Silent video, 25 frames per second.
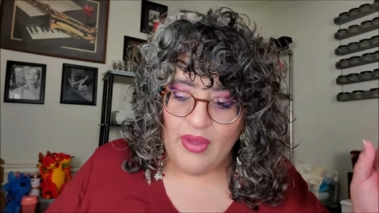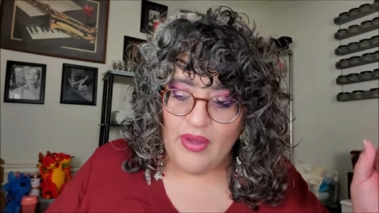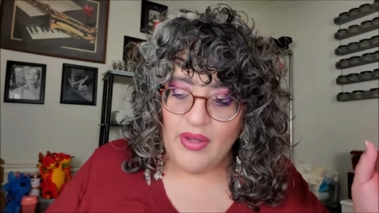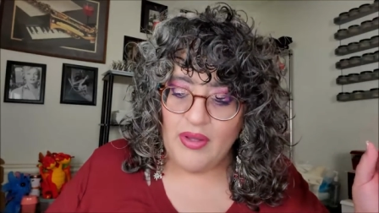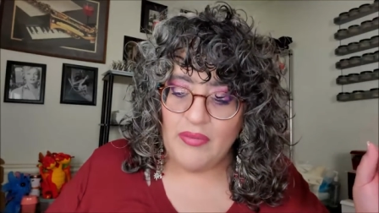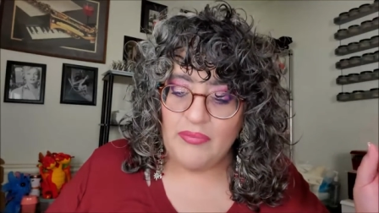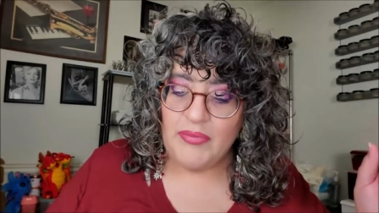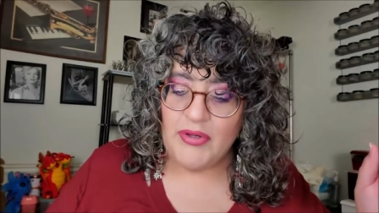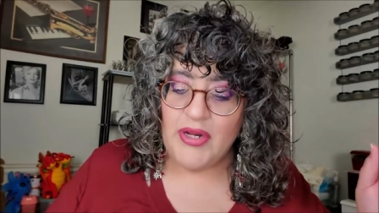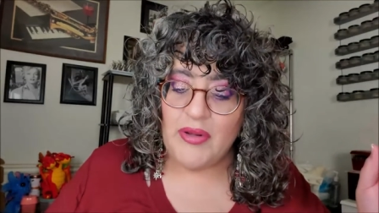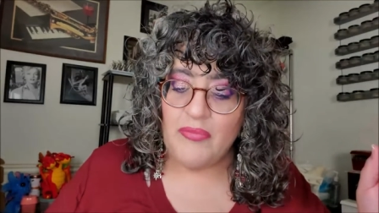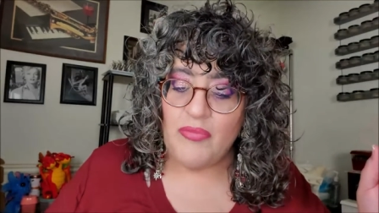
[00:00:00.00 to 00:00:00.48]

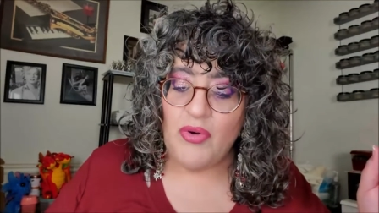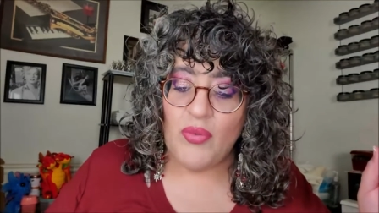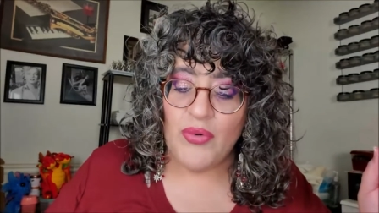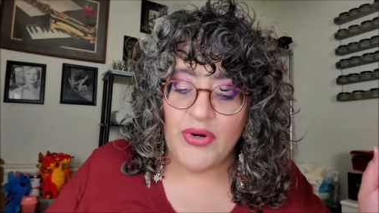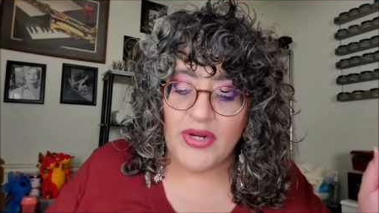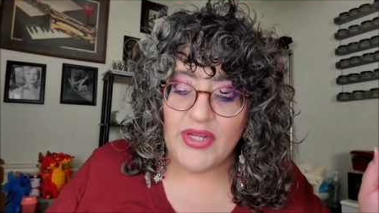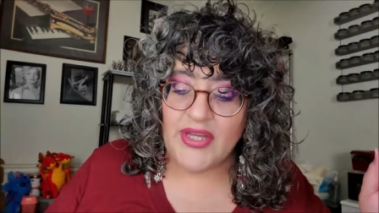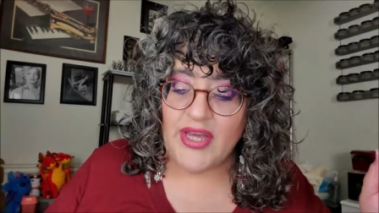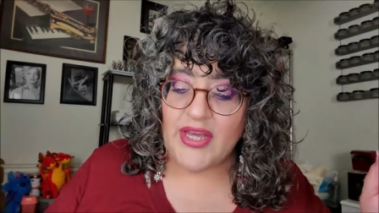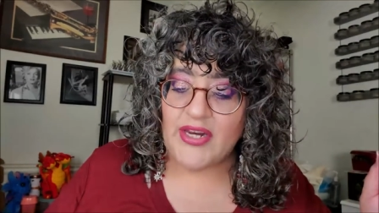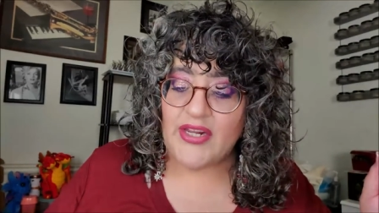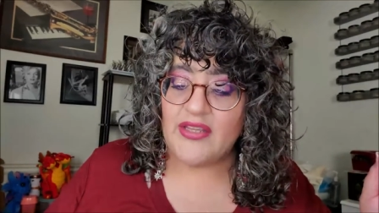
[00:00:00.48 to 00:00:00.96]
Uh, but I'm
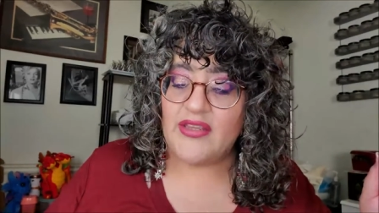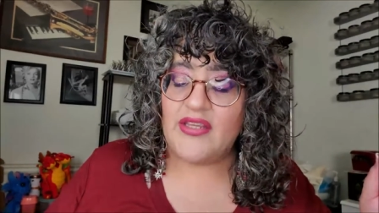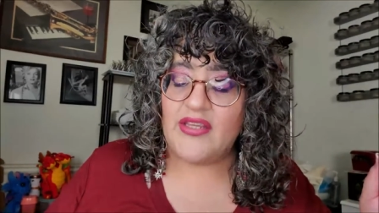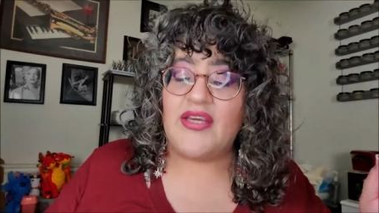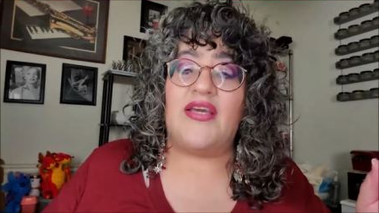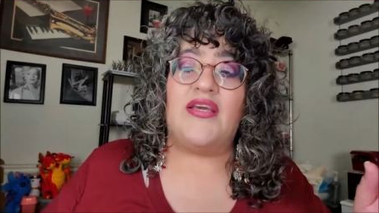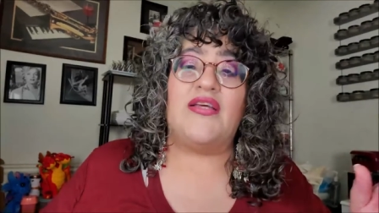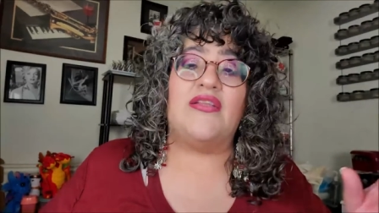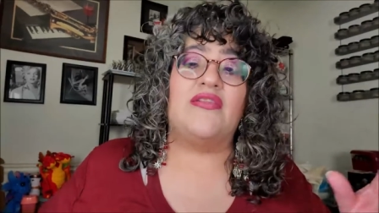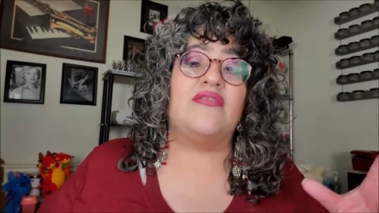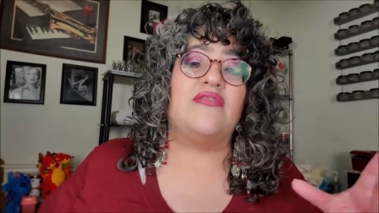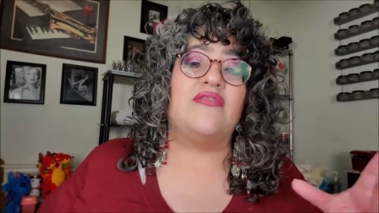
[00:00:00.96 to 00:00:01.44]
already getting the
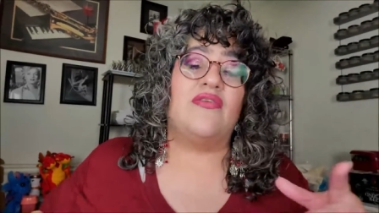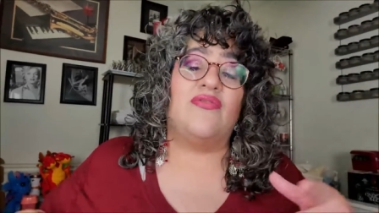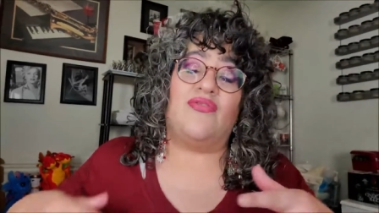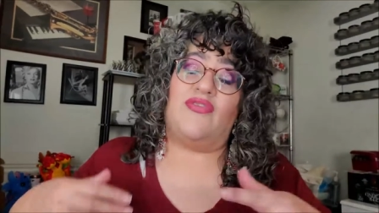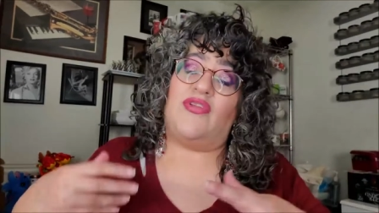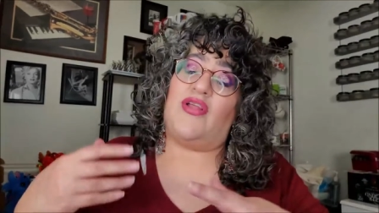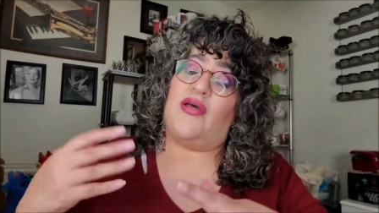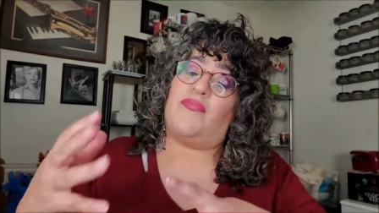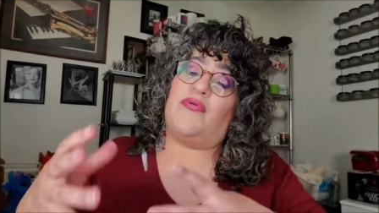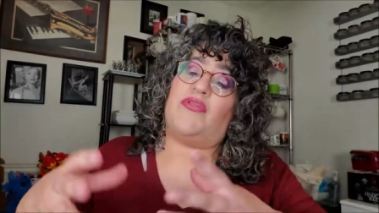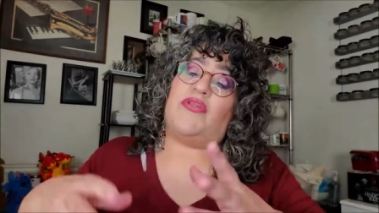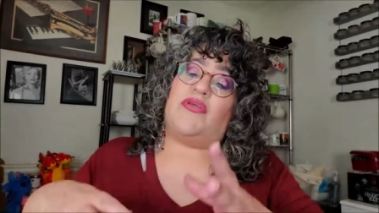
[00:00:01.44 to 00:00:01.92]
hints of
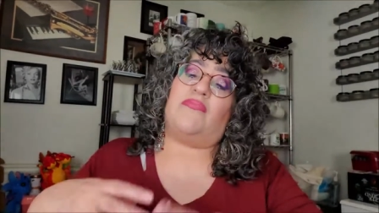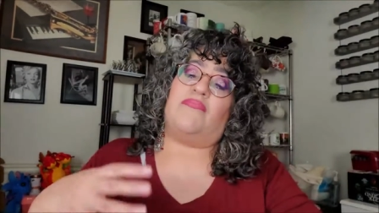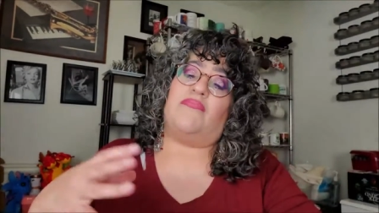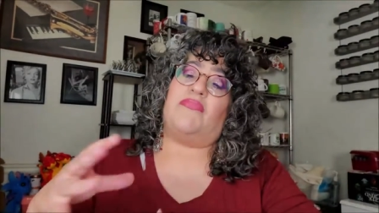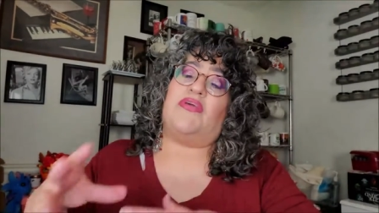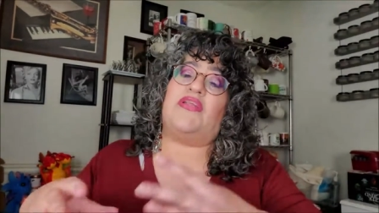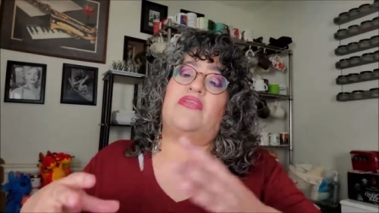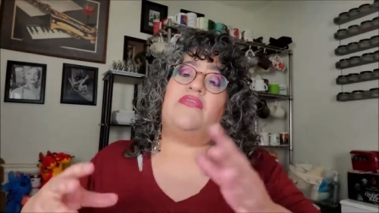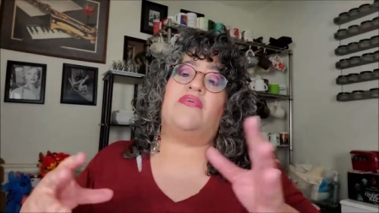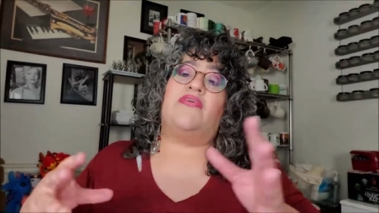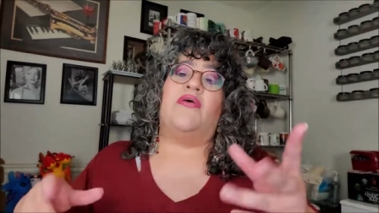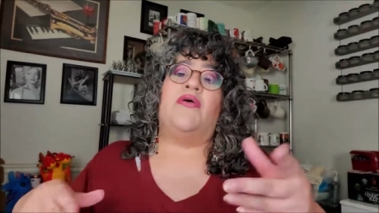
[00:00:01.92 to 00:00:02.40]
lemon and
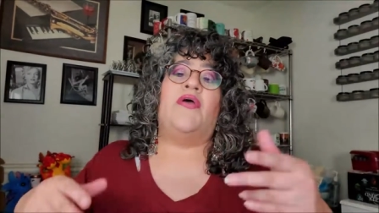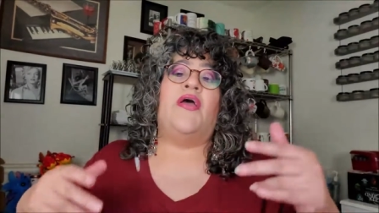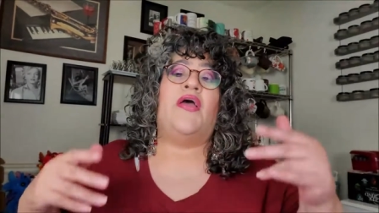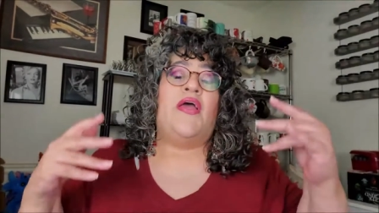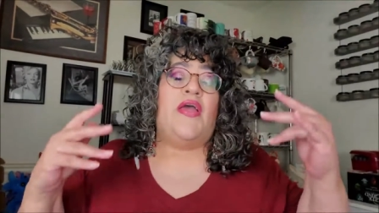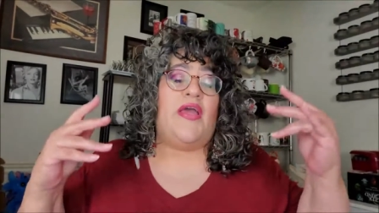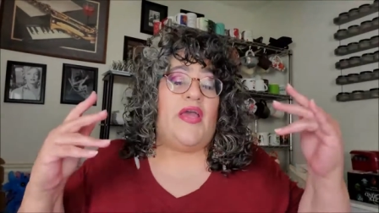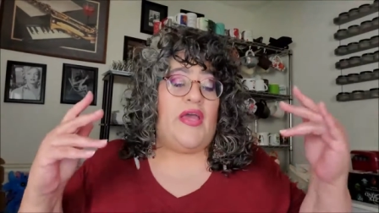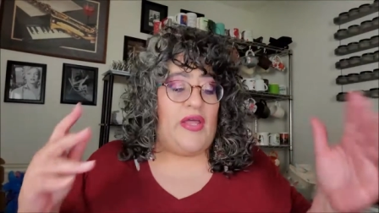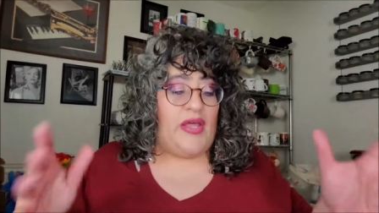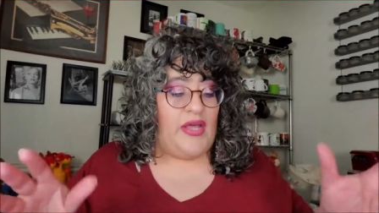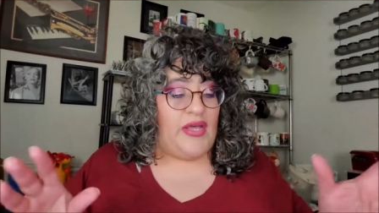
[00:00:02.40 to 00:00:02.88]
mint.
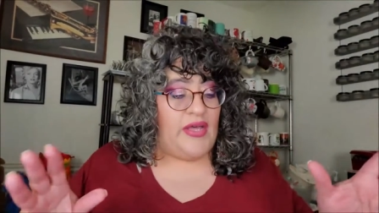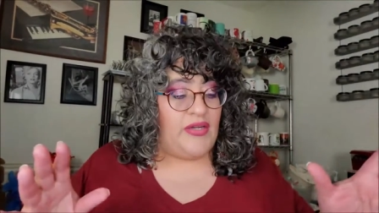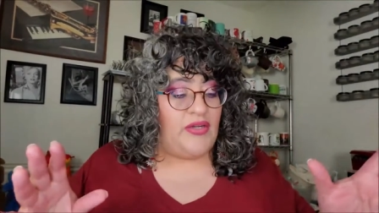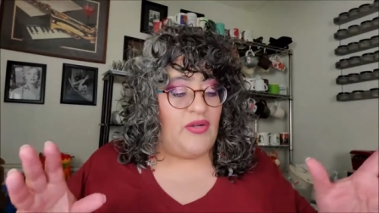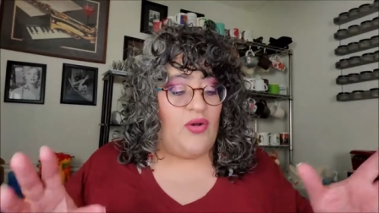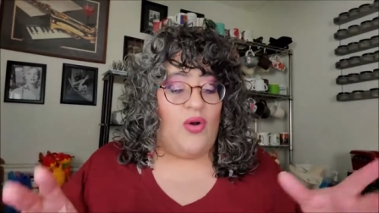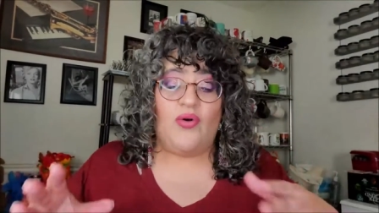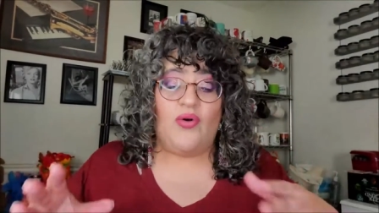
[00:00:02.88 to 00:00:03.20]
And